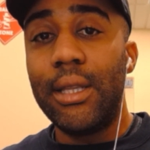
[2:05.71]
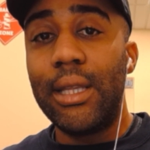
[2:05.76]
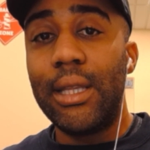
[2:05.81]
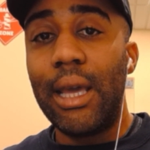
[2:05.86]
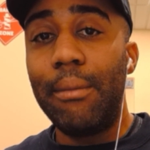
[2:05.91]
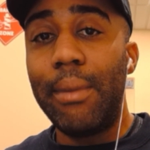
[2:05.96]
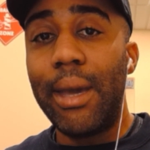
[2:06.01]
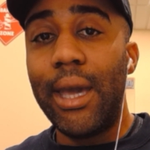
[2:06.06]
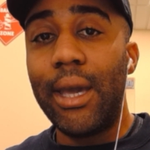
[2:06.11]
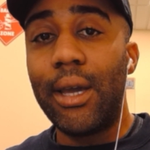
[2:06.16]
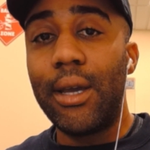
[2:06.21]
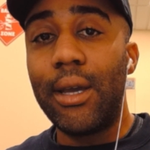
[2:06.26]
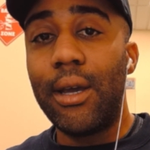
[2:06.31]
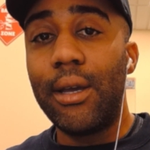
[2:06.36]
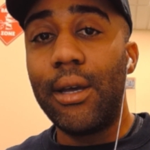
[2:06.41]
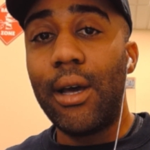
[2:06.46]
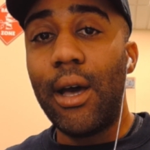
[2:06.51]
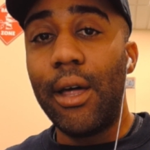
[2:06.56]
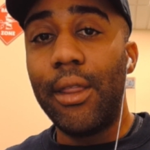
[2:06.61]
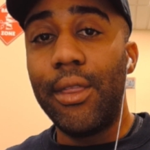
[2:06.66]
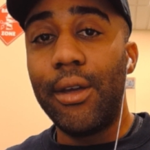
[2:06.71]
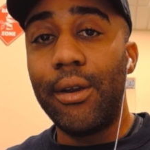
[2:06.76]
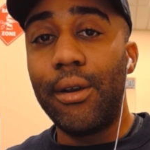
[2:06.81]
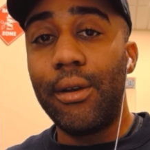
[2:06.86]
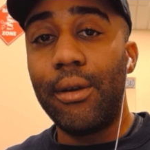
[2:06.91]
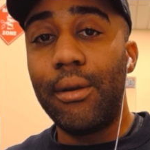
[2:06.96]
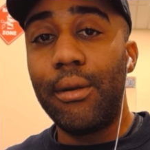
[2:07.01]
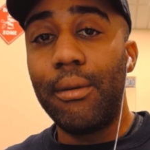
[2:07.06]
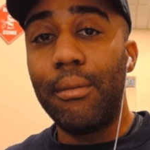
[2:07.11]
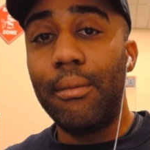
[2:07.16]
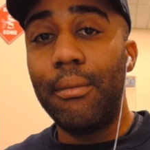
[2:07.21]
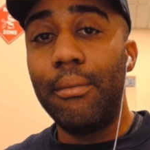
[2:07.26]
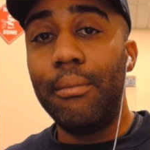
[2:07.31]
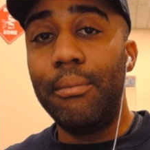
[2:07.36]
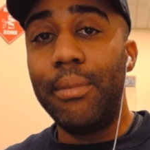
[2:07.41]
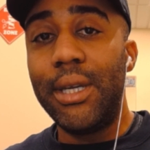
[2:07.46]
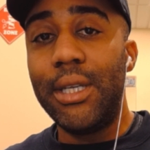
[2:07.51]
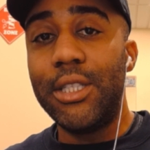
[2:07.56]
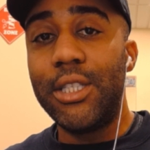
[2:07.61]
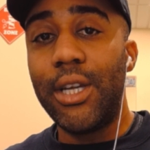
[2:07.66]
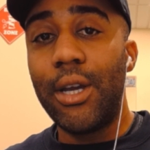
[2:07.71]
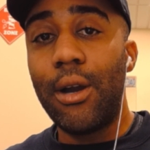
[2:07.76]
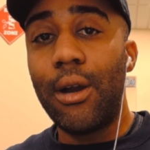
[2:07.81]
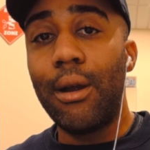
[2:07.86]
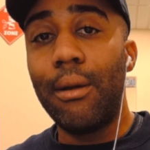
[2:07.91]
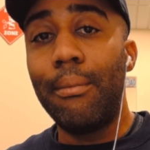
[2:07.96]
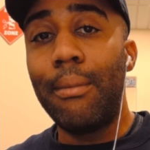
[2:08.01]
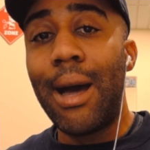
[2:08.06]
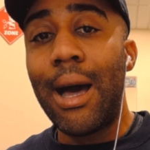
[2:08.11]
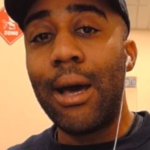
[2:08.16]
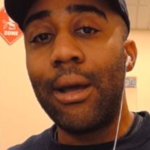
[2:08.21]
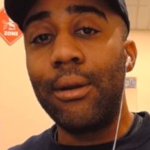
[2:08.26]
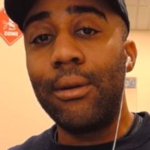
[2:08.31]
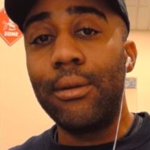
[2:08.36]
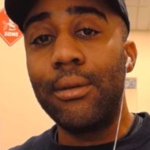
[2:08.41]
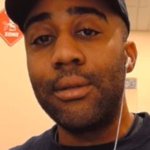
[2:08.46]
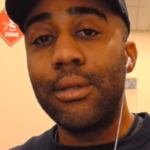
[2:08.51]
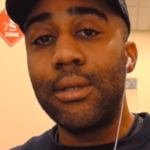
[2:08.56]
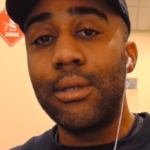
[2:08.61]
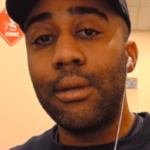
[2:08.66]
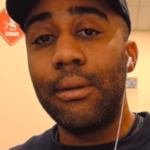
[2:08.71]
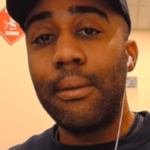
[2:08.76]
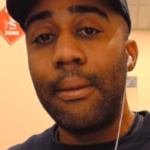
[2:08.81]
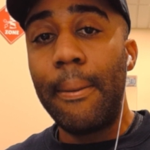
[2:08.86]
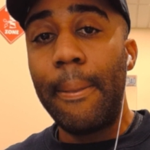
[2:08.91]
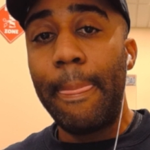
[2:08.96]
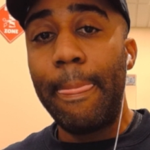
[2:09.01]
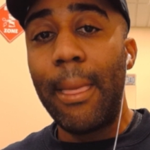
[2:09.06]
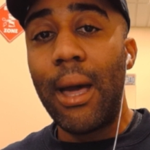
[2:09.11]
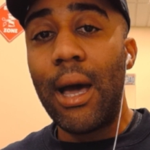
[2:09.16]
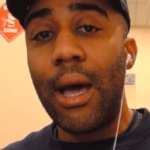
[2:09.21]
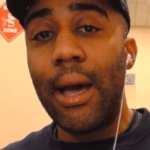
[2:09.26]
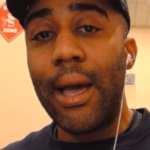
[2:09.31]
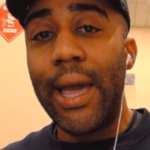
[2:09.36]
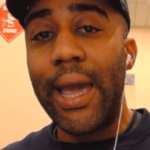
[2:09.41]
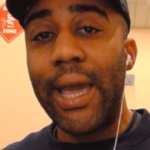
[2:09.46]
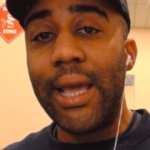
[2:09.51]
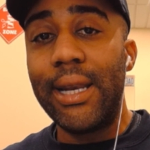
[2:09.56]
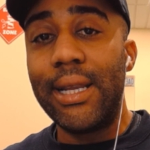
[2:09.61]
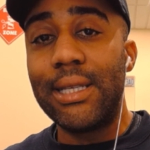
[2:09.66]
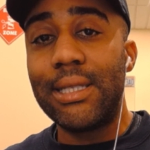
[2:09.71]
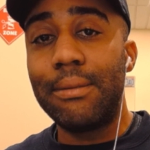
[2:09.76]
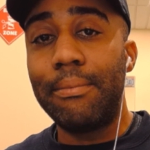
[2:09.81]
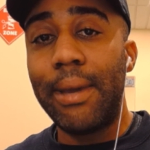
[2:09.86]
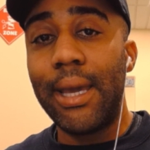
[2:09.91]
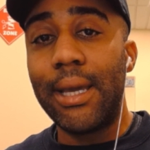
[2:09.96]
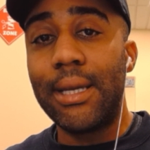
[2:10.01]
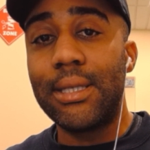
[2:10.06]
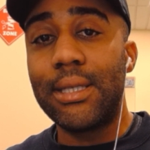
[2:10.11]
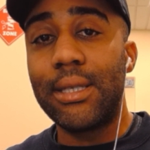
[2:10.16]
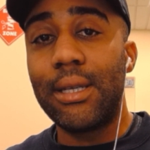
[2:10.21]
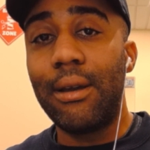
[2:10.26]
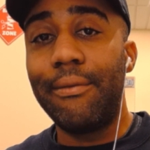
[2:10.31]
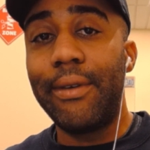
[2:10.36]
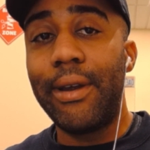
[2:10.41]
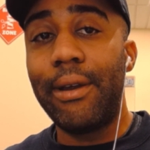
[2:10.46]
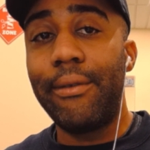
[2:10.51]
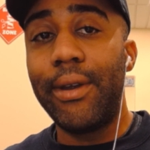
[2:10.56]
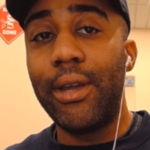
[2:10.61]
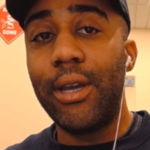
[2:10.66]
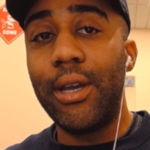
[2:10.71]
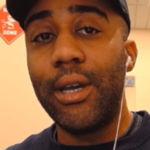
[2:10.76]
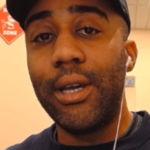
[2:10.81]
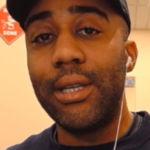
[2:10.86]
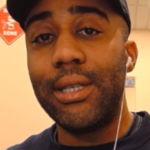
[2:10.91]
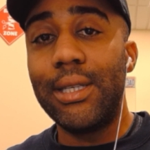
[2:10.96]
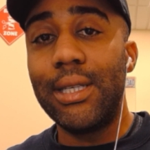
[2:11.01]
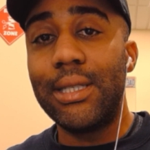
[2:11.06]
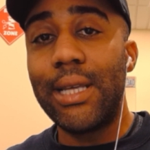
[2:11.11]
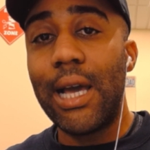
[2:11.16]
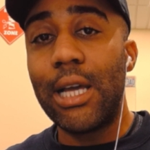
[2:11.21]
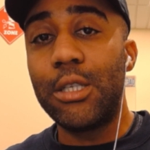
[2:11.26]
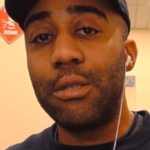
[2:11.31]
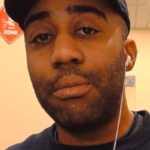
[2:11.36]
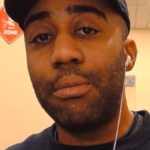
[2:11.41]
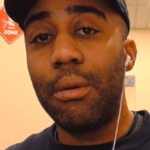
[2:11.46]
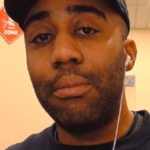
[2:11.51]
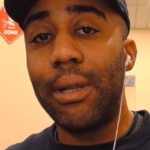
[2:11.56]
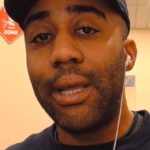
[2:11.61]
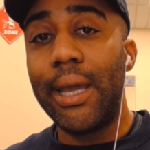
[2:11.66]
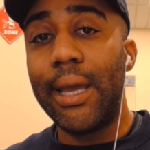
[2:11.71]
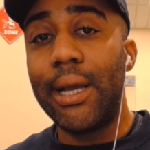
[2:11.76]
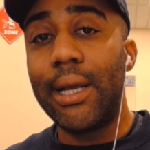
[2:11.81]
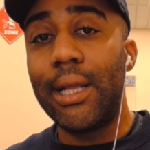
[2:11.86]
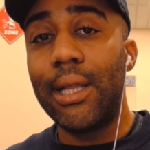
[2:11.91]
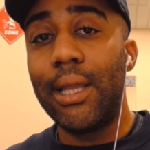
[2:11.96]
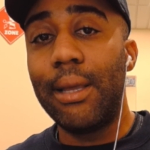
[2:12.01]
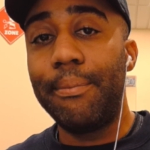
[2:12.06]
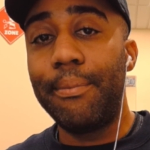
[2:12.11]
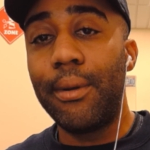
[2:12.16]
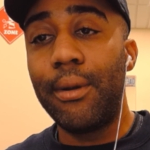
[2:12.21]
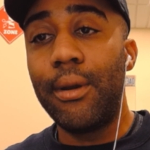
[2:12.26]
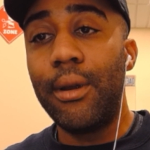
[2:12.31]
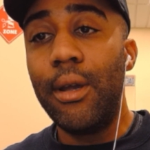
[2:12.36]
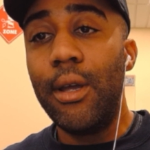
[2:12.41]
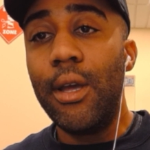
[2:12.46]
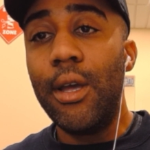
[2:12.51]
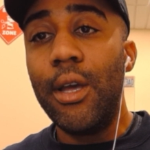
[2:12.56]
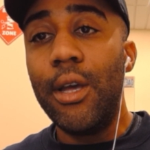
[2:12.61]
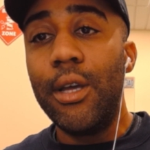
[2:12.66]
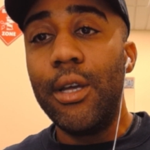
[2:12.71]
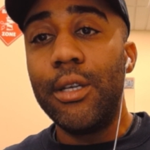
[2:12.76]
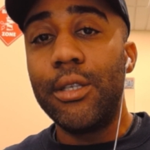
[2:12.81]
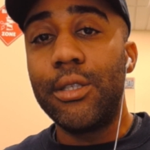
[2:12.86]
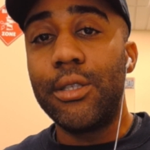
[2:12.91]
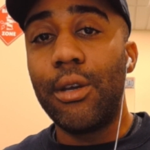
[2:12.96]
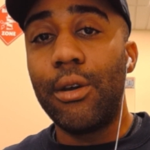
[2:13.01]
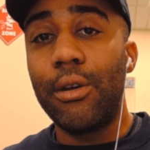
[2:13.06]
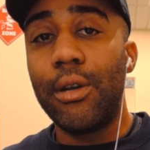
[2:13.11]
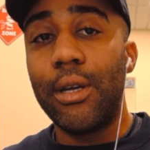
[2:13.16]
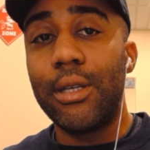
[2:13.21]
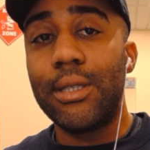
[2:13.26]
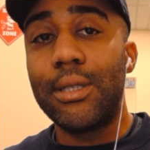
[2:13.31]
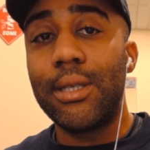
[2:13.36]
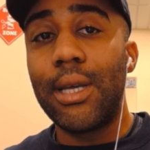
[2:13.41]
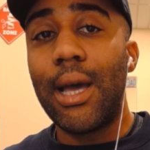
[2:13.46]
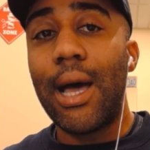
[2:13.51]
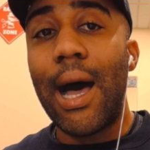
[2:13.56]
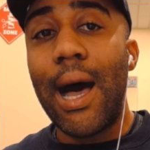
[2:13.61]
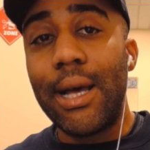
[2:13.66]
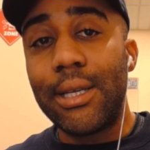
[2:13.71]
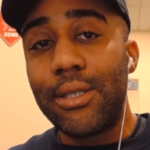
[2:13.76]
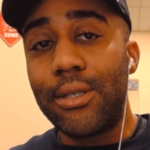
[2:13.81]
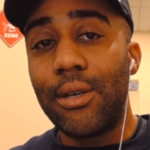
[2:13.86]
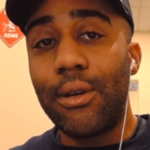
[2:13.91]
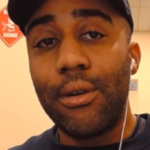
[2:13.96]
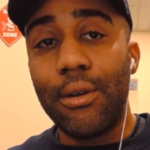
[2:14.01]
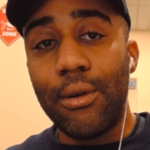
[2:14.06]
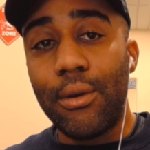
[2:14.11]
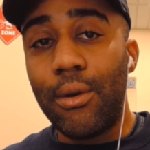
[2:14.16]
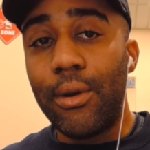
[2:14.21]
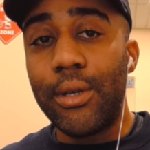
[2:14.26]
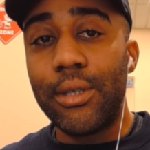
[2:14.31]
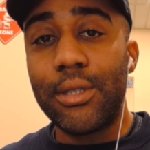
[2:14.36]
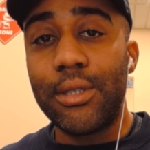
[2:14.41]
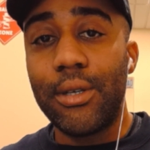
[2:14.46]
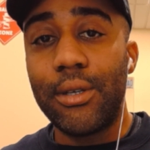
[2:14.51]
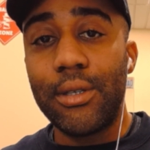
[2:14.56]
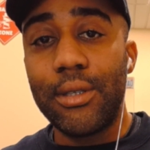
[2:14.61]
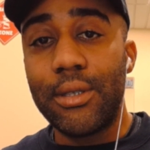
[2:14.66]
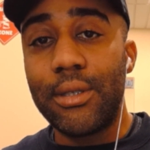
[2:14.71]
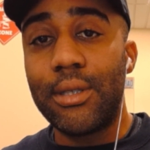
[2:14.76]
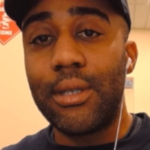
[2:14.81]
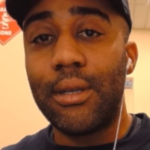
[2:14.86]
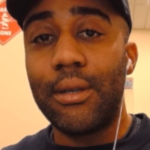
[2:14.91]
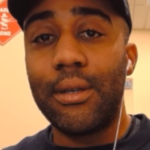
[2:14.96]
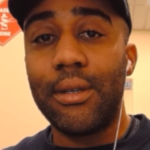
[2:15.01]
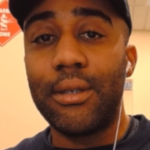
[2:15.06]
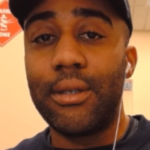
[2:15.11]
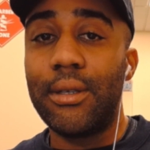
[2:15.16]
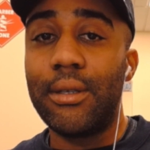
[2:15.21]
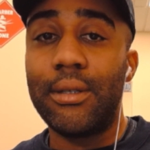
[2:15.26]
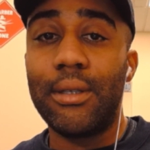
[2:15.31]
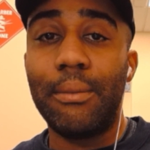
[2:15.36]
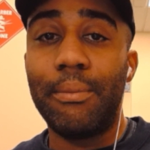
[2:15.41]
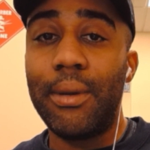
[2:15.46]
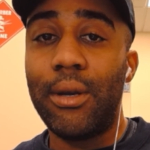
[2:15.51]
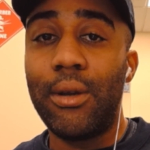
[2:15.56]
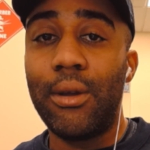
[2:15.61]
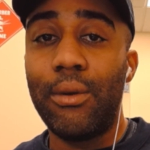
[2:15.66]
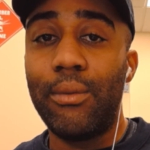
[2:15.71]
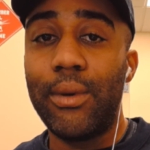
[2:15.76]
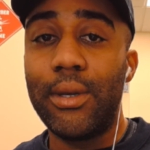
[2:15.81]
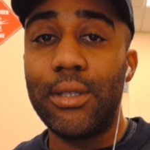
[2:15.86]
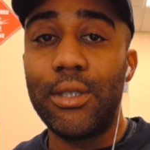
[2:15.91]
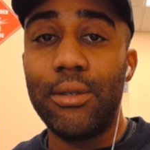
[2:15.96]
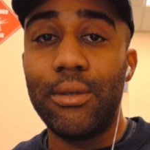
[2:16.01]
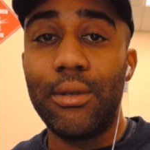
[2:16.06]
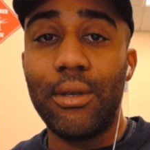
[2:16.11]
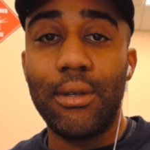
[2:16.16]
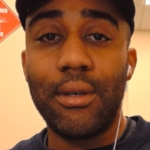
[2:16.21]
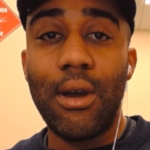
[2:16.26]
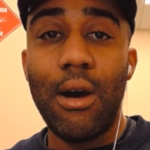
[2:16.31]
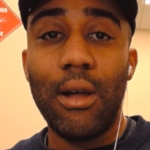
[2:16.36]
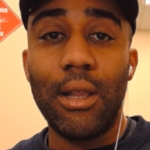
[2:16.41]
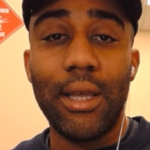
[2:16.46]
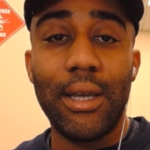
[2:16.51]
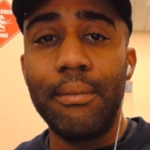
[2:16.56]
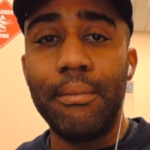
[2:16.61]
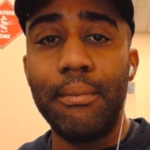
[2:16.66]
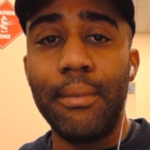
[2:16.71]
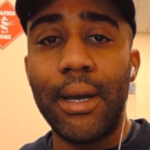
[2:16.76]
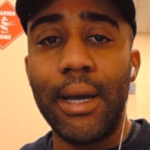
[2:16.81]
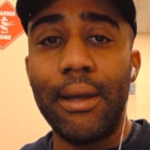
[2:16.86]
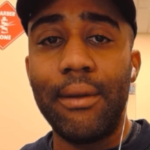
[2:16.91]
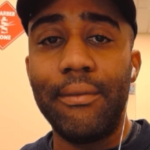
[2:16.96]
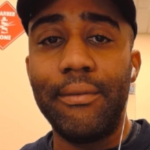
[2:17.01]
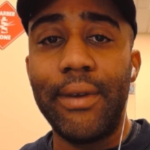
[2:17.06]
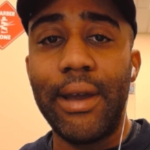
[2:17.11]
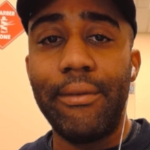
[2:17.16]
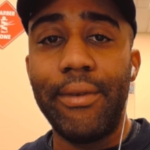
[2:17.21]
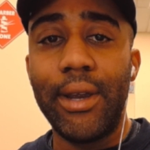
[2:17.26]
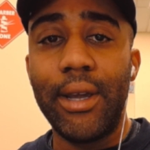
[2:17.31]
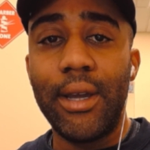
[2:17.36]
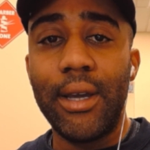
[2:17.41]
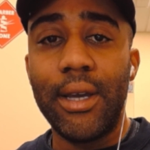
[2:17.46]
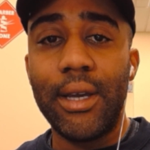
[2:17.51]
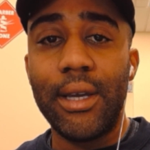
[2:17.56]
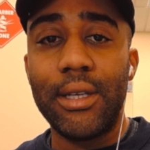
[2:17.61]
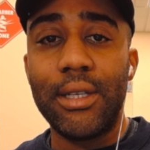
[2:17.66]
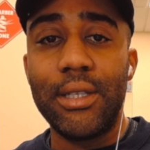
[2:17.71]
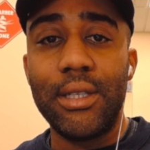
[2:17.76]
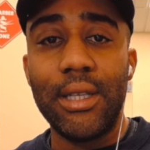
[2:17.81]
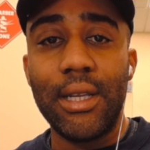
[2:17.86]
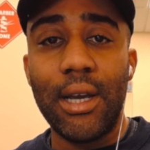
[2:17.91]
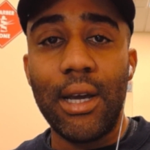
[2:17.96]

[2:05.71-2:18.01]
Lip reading: They make other BGR models. Andis makes a very good detachable blade clipper. So does Oster or Oysters, depending on what you call it, but very good.